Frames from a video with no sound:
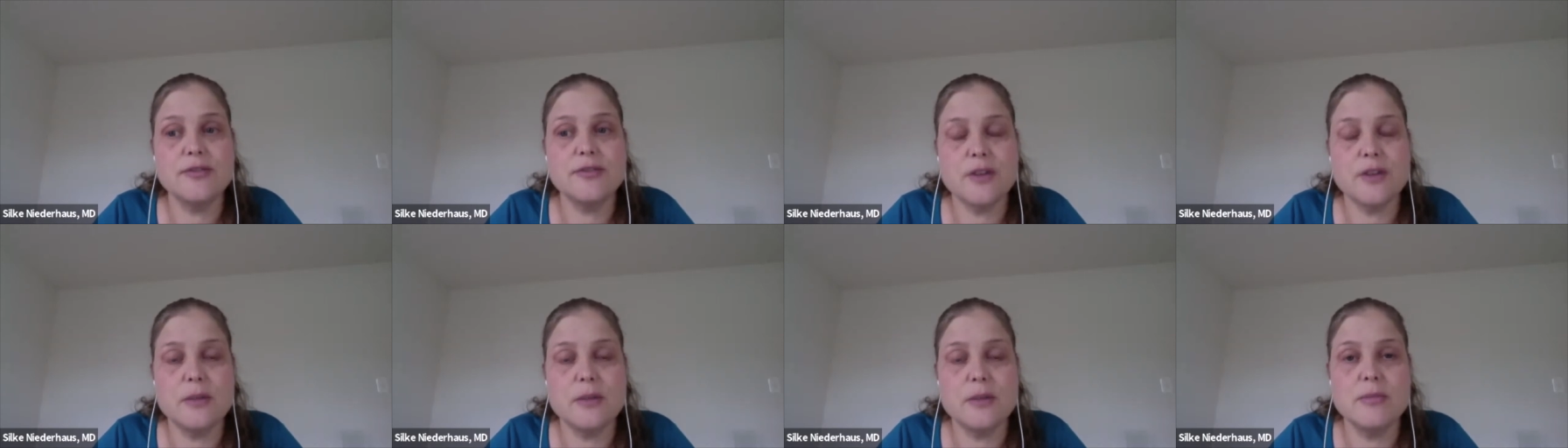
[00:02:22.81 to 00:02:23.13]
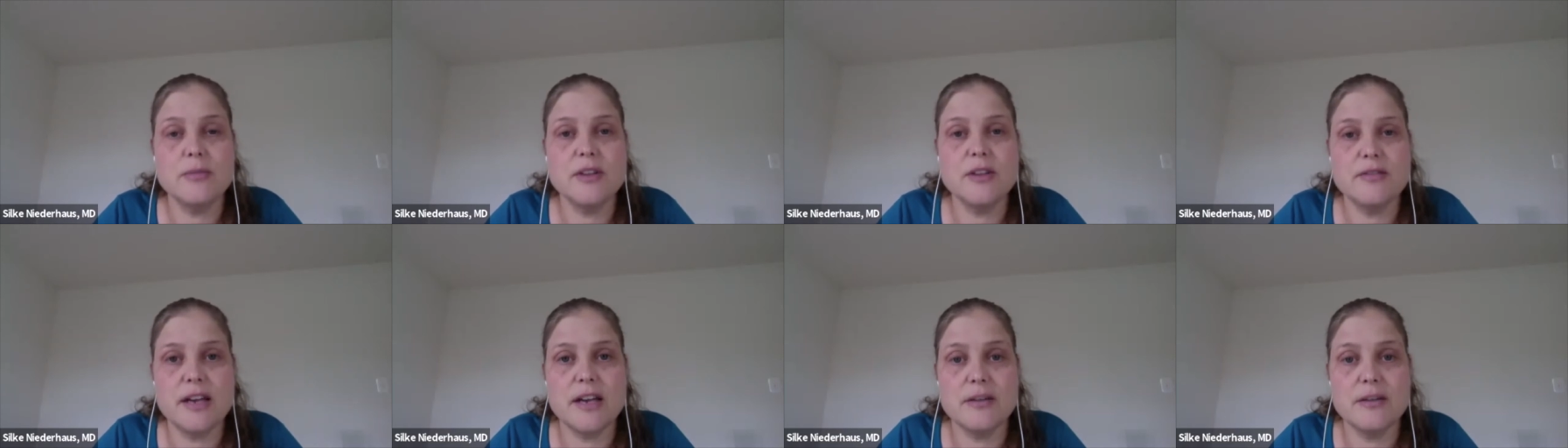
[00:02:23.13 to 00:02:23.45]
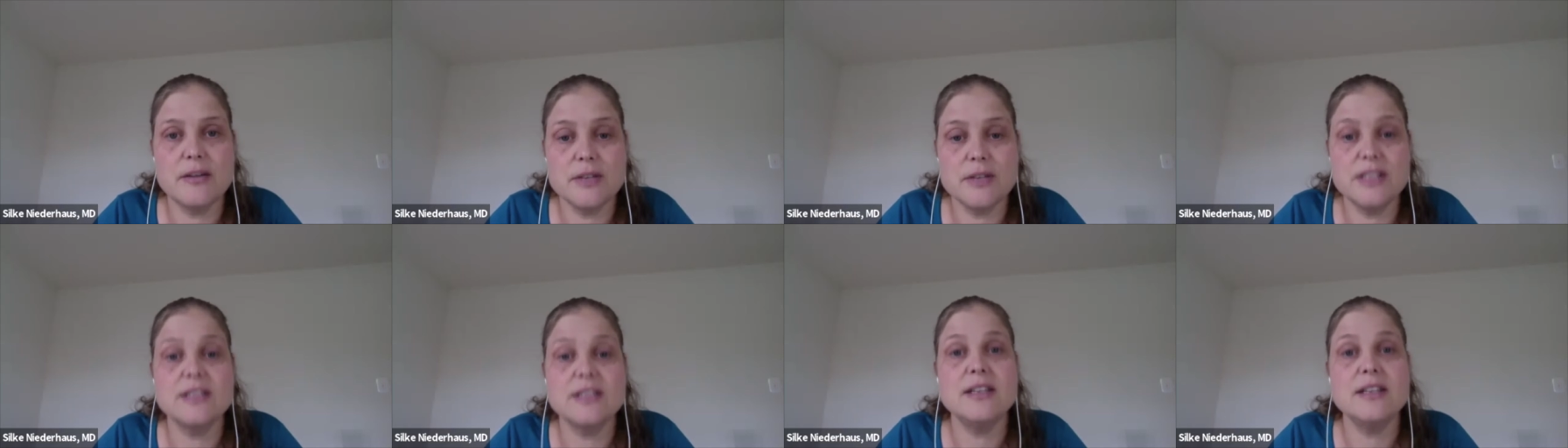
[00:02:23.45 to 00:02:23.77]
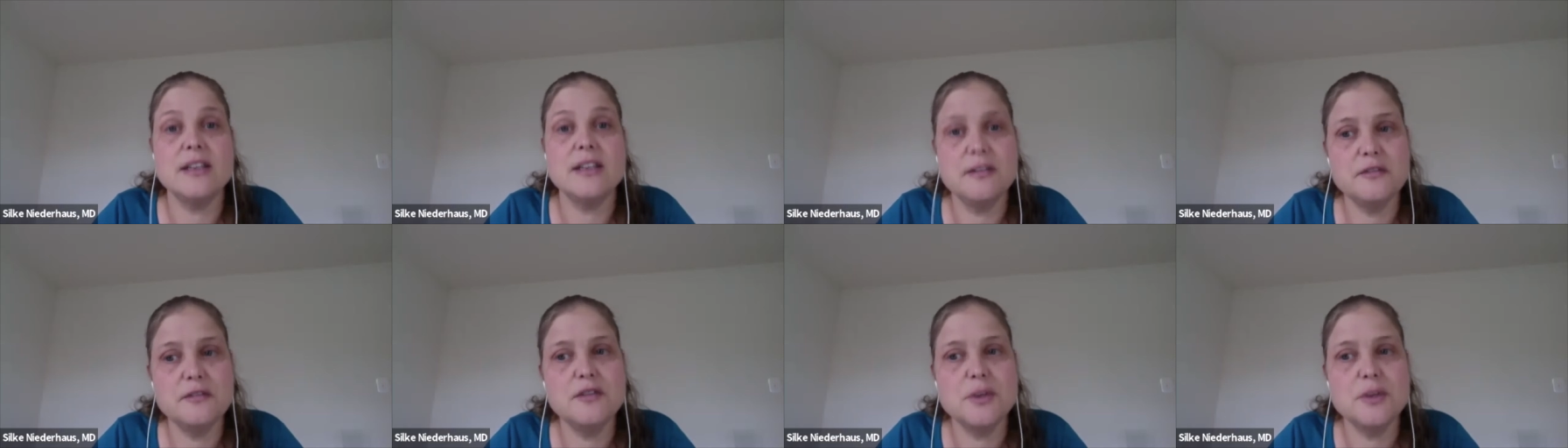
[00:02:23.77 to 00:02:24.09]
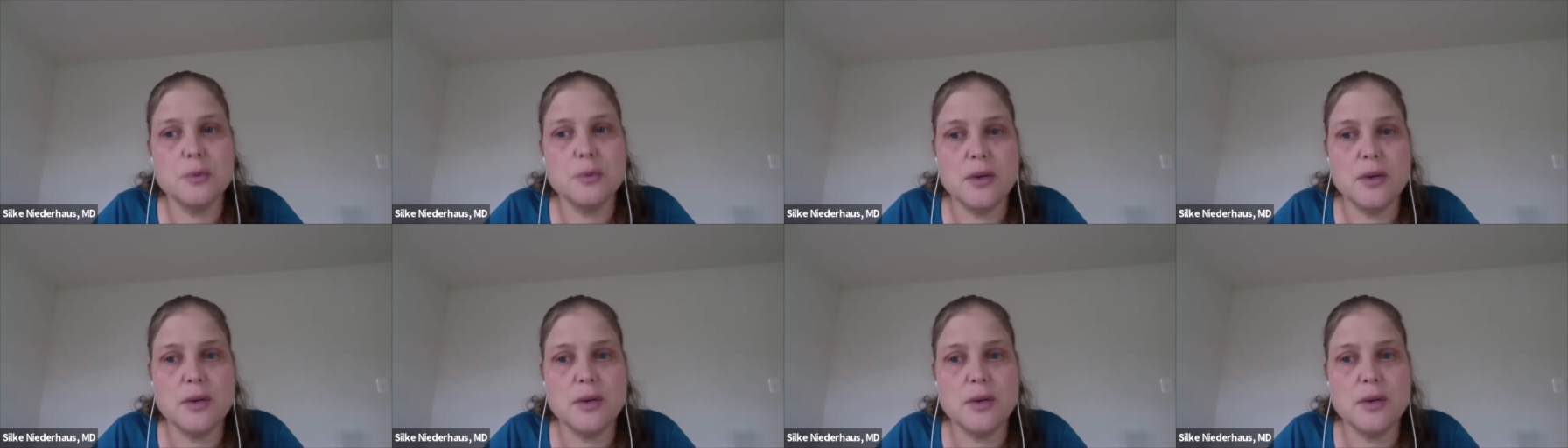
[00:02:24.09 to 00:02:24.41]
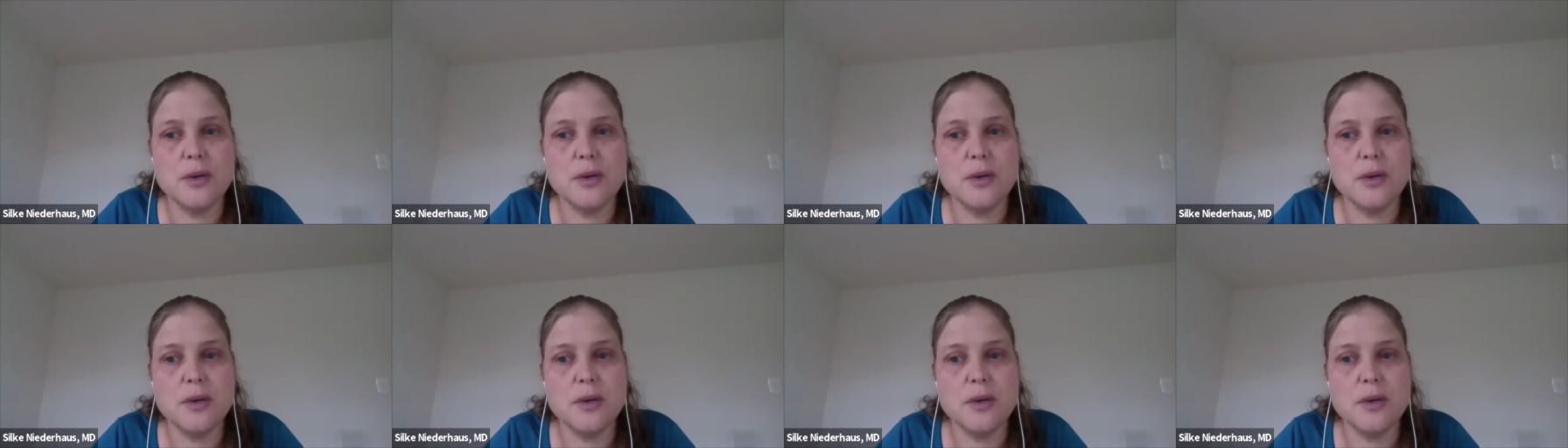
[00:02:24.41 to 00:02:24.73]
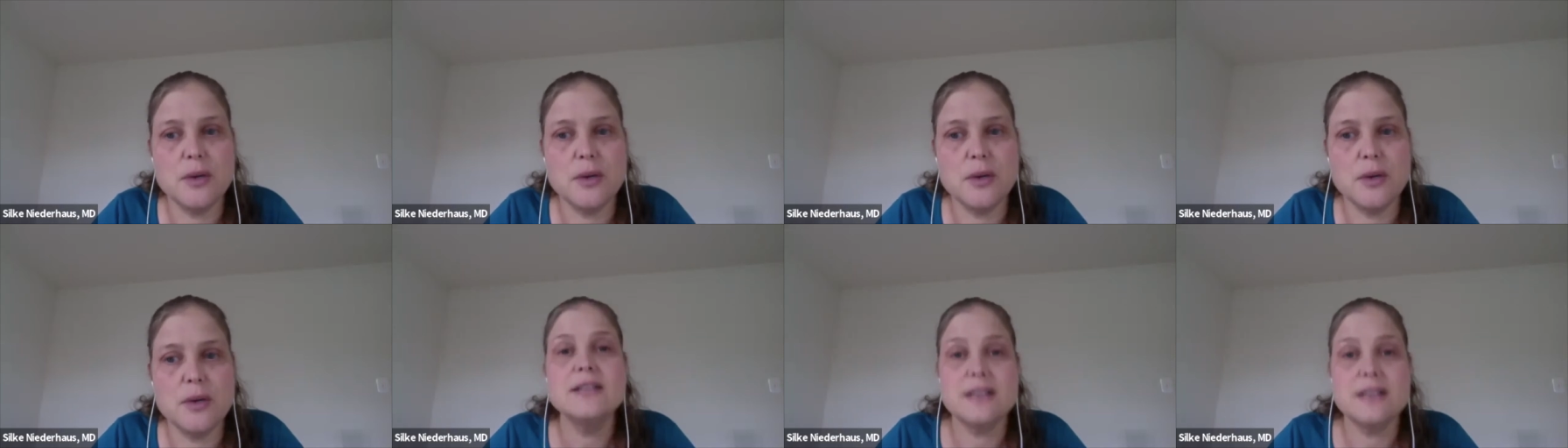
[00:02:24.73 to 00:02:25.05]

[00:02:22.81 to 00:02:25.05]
from the virus if you get it